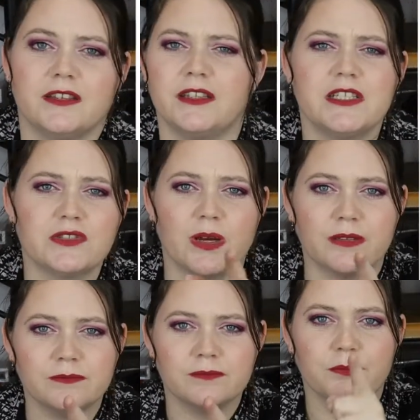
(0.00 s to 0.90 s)
This
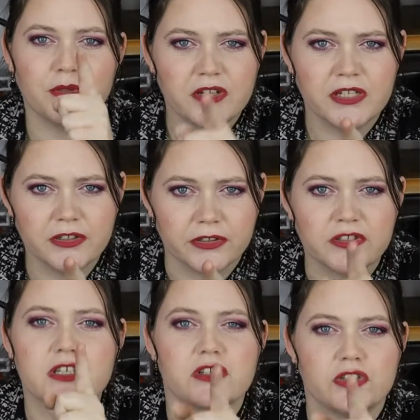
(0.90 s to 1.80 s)
one, Beauty
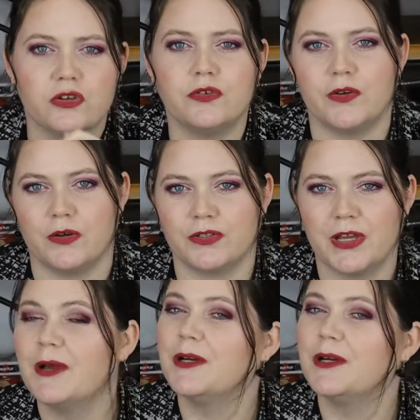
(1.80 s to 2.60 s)
News, this is your fault.